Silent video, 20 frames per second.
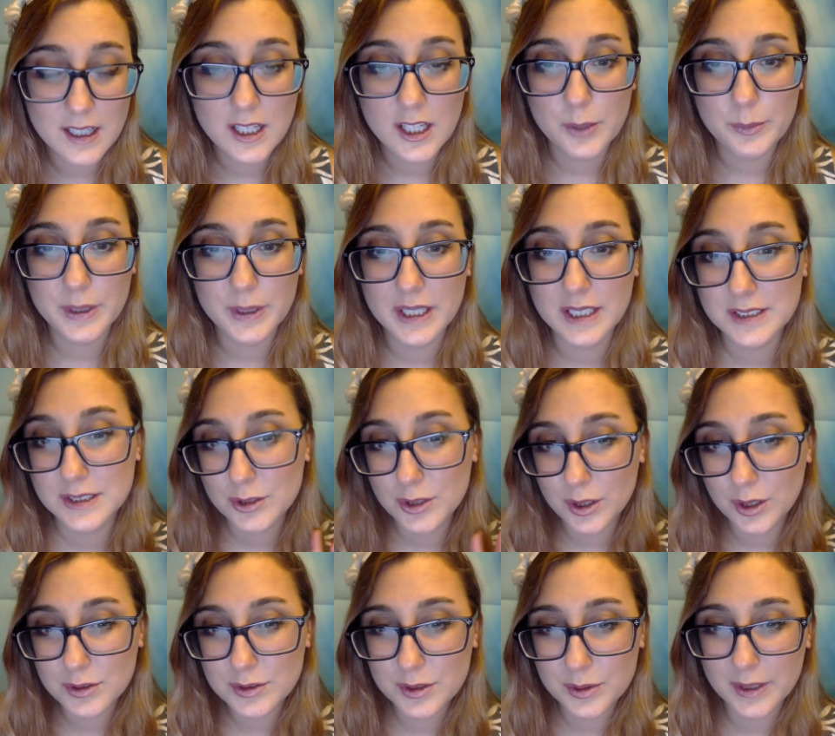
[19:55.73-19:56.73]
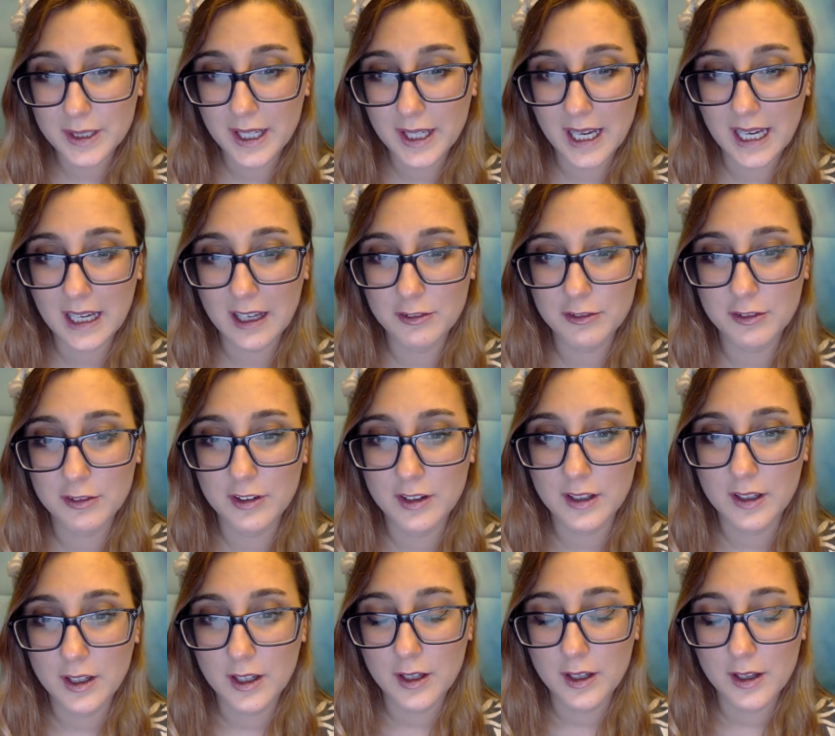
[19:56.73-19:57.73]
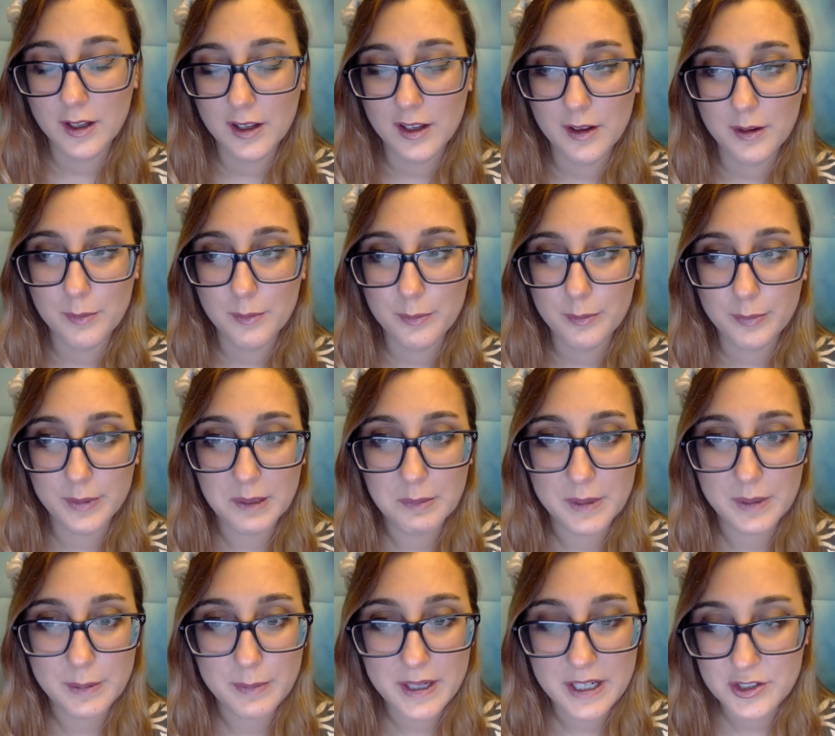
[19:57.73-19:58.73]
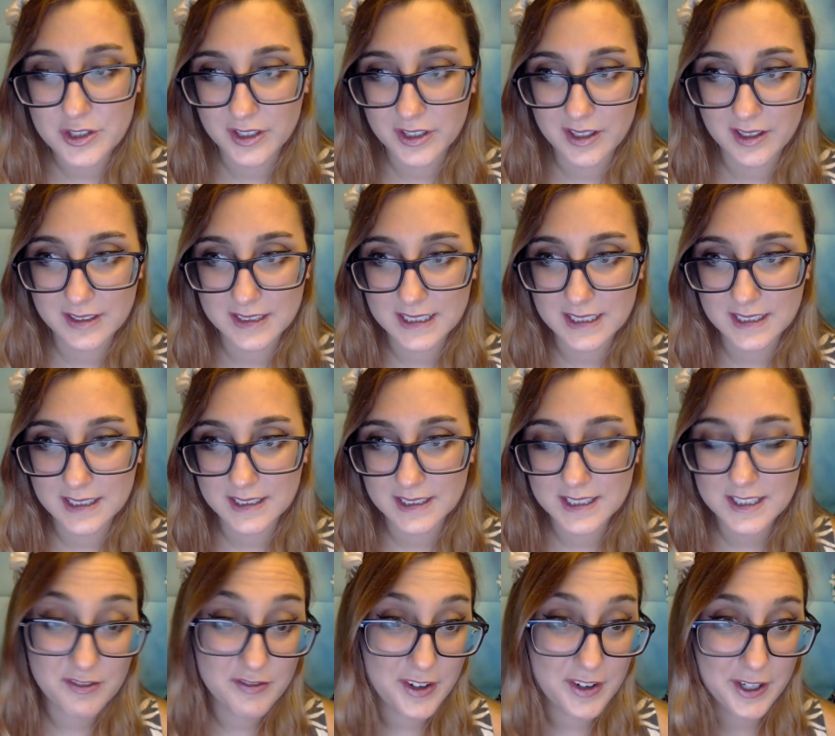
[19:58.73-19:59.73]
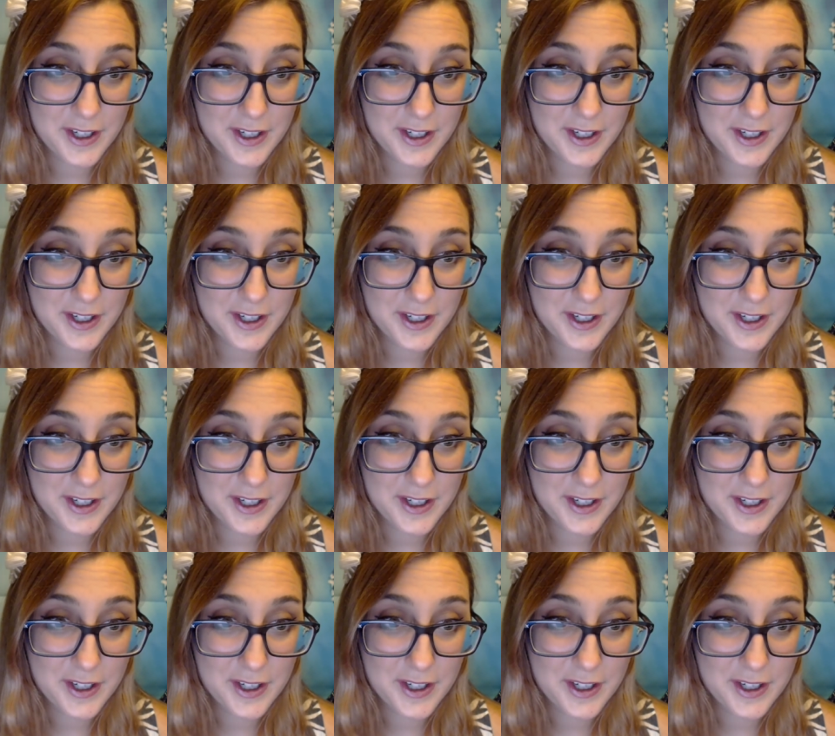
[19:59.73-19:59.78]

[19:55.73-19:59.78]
because those three have been my Patreon since the very